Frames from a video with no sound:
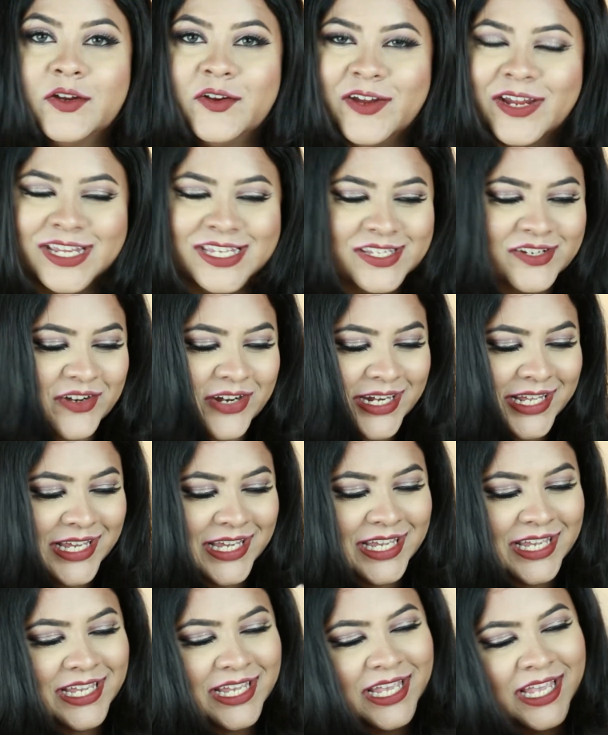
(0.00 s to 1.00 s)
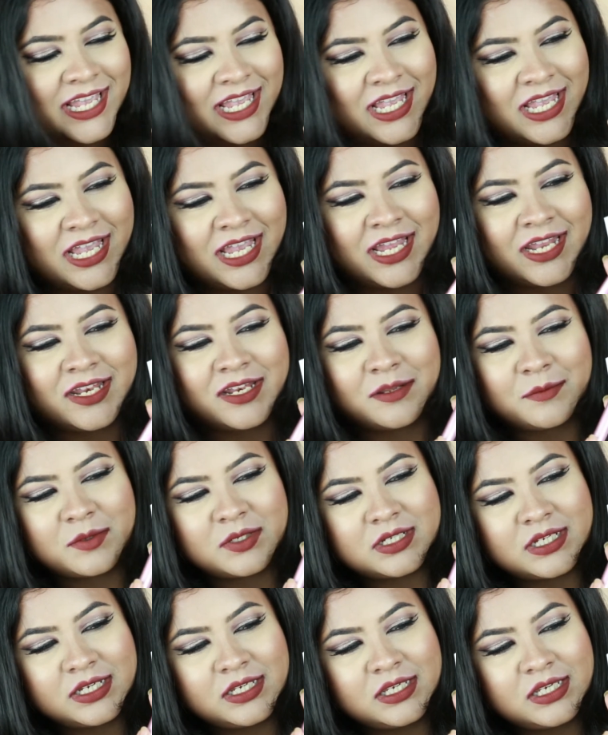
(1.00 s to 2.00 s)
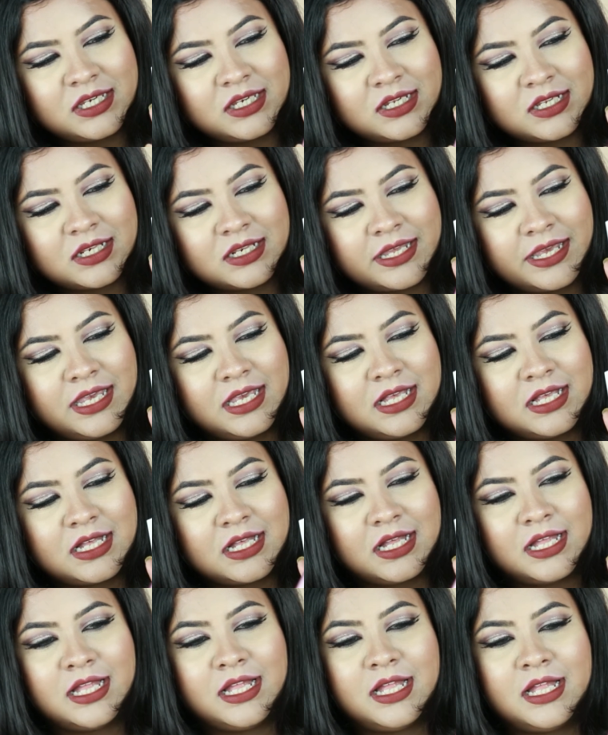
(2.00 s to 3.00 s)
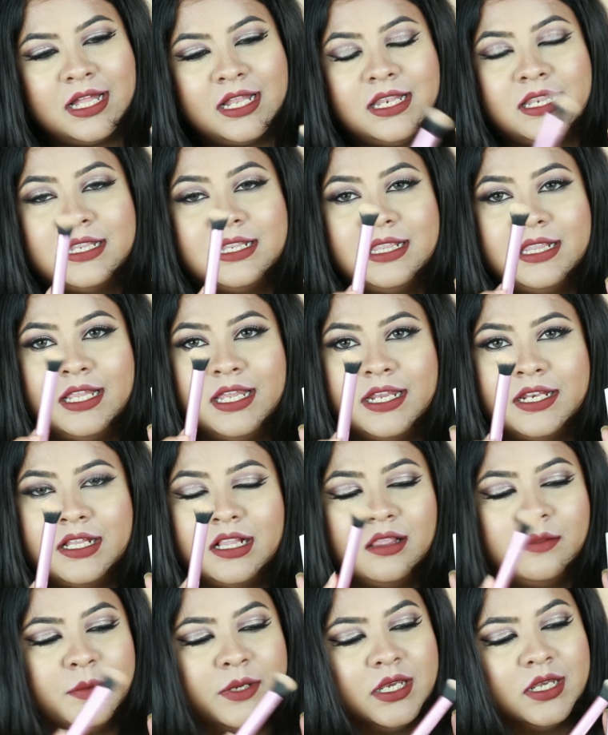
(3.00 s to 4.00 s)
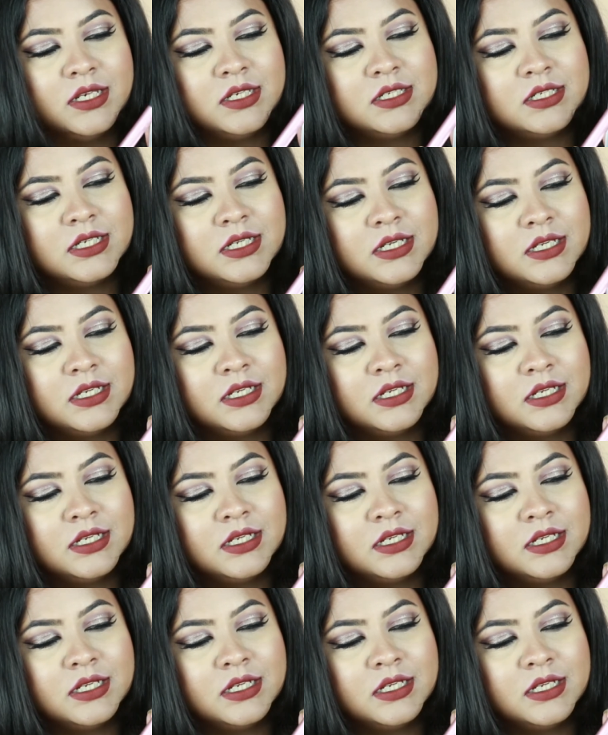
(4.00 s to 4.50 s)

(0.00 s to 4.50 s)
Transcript: are you guys ready? I'm taking like a little bit